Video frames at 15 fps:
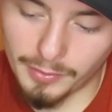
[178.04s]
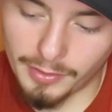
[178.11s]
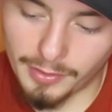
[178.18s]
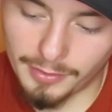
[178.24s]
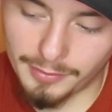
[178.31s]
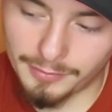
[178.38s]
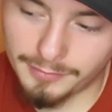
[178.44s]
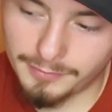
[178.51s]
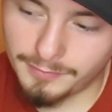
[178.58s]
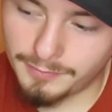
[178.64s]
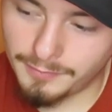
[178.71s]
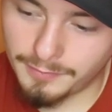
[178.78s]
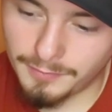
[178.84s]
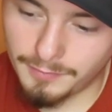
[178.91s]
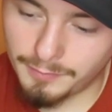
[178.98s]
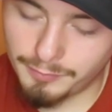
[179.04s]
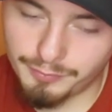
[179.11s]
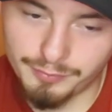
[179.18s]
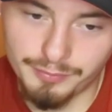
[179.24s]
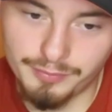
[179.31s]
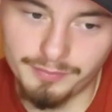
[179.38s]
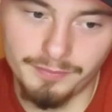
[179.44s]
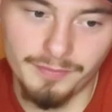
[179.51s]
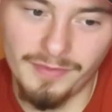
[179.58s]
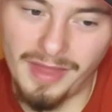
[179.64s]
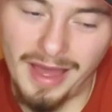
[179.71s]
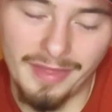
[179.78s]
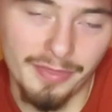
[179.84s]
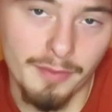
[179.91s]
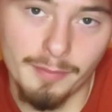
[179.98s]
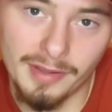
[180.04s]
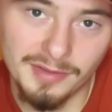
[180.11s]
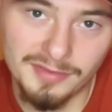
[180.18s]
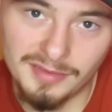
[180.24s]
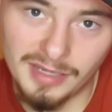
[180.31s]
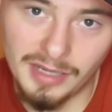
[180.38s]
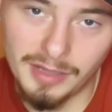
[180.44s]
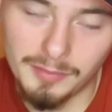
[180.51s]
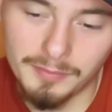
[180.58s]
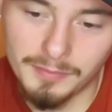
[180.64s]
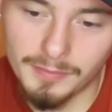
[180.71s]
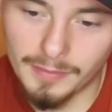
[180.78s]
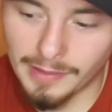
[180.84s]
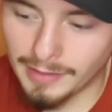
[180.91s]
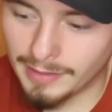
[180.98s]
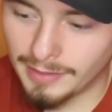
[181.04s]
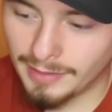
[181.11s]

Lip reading: They were not the best team.